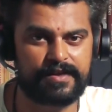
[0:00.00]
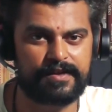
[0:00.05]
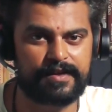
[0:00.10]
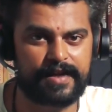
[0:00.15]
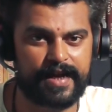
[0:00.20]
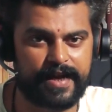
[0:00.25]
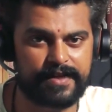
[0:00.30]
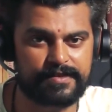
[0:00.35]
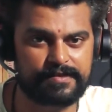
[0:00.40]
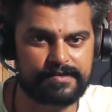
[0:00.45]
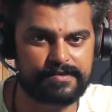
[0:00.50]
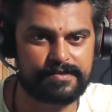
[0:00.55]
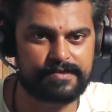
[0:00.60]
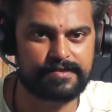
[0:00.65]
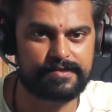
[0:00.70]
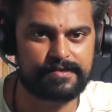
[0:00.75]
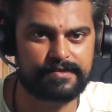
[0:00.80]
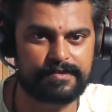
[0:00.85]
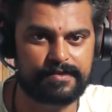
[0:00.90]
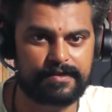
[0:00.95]

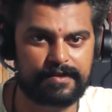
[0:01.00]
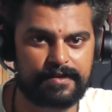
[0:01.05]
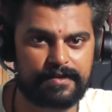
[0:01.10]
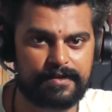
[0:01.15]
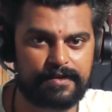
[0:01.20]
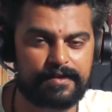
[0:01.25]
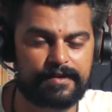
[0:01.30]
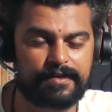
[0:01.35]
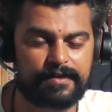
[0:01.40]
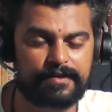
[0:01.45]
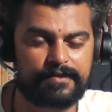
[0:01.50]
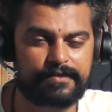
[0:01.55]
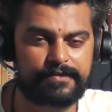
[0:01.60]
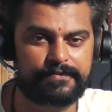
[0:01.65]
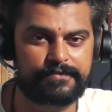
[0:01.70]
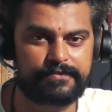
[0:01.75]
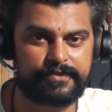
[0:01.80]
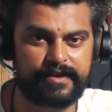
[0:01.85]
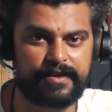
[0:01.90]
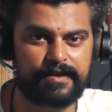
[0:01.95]
cats,
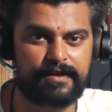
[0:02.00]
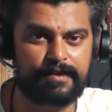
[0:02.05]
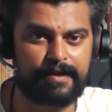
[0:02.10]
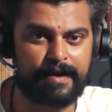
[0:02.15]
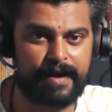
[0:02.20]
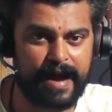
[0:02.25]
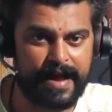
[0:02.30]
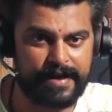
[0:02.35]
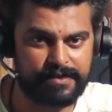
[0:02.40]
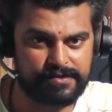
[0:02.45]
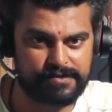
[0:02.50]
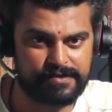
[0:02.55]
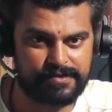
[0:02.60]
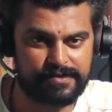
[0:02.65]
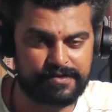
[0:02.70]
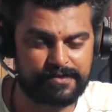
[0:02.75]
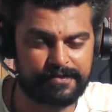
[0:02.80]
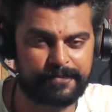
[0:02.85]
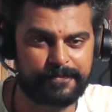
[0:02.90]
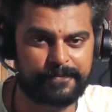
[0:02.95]
feral
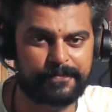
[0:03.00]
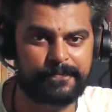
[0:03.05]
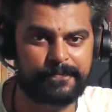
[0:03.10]
rats.